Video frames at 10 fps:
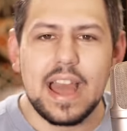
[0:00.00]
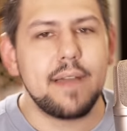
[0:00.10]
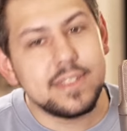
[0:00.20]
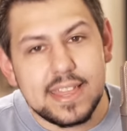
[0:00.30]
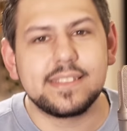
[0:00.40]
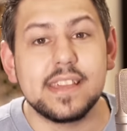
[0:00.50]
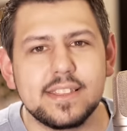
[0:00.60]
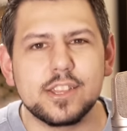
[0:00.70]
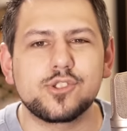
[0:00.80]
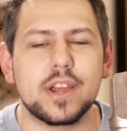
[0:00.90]
I mean, they
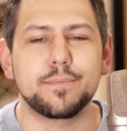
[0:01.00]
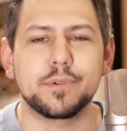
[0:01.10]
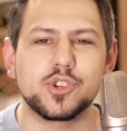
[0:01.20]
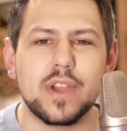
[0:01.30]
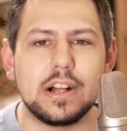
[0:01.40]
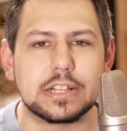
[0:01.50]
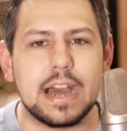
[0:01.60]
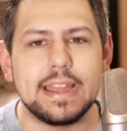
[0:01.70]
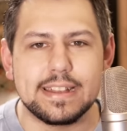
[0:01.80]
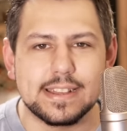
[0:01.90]
did. They tried to portray
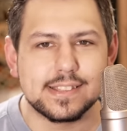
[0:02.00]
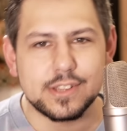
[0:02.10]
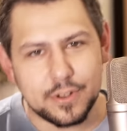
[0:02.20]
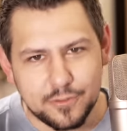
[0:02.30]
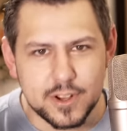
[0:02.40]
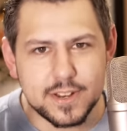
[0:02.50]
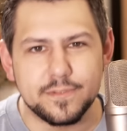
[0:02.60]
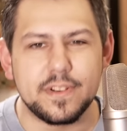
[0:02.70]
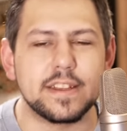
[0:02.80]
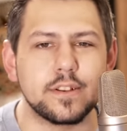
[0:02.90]
Al-Qaeda as, you know,
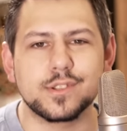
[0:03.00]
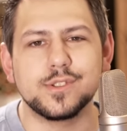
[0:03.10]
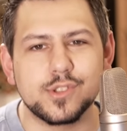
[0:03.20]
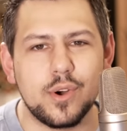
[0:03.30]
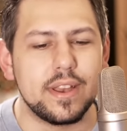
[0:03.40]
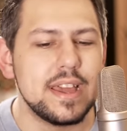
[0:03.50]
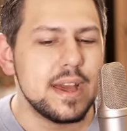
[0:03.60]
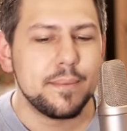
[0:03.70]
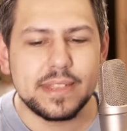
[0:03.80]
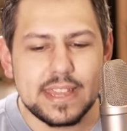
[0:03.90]
freedom fighters and so on.
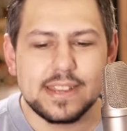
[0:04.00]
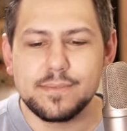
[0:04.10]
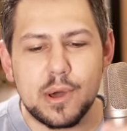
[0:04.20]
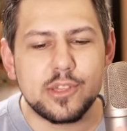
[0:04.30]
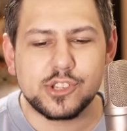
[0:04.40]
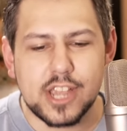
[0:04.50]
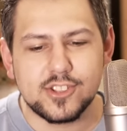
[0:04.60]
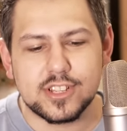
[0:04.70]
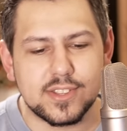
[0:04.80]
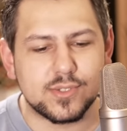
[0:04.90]
But they didn't bother
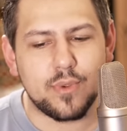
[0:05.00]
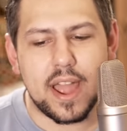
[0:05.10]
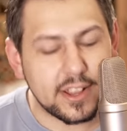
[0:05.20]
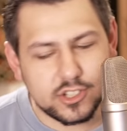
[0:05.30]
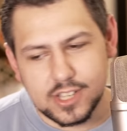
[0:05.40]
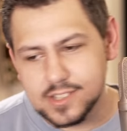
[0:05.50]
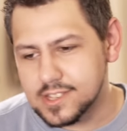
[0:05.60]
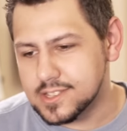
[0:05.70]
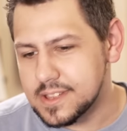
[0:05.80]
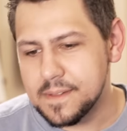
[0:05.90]
changing this rag.
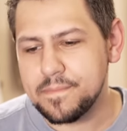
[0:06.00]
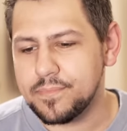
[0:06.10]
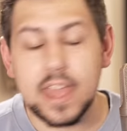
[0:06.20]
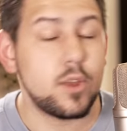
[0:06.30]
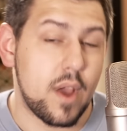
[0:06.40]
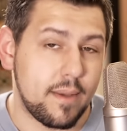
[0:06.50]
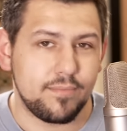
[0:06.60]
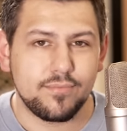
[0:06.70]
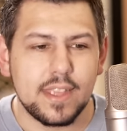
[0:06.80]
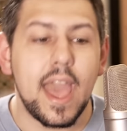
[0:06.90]
Jesus. Anyway,
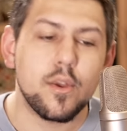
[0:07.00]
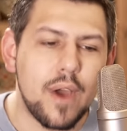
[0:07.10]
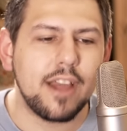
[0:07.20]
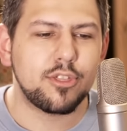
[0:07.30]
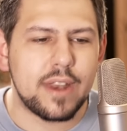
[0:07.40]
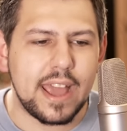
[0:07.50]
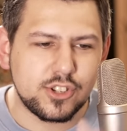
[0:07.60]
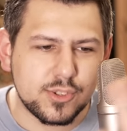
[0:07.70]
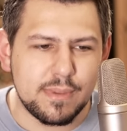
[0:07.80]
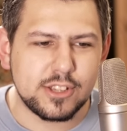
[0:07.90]
I thought
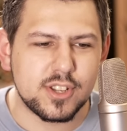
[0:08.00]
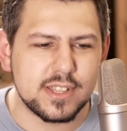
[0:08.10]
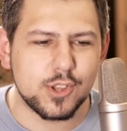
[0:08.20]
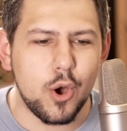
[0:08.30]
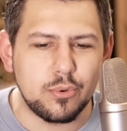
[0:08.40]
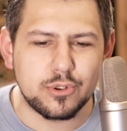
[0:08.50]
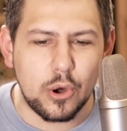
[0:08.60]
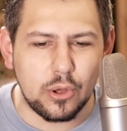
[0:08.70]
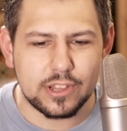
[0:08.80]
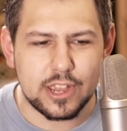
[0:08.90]
I'd just mention this own
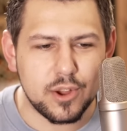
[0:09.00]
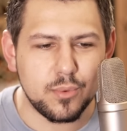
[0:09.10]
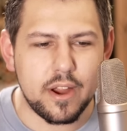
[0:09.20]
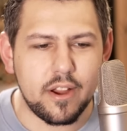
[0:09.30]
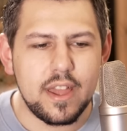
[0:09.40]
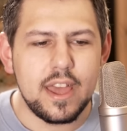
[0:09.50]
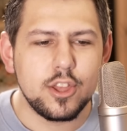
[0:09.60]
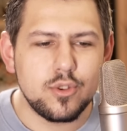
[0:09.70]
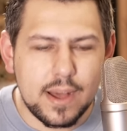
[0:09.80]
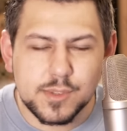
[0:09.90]
goal here, where
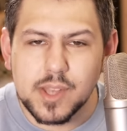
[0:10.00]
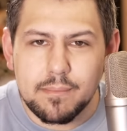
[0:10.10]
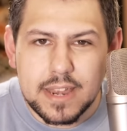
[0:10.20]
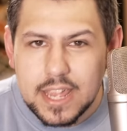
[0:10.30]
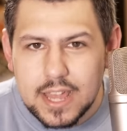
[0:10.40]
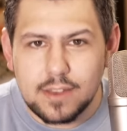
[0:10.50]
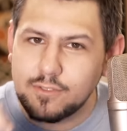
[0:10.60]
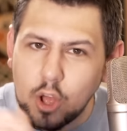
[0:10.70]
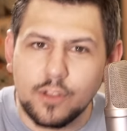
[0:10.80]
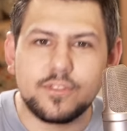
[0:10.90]
you have somebody
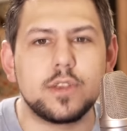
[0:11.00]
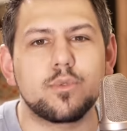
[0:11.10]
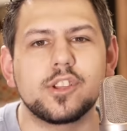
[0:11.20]
involved in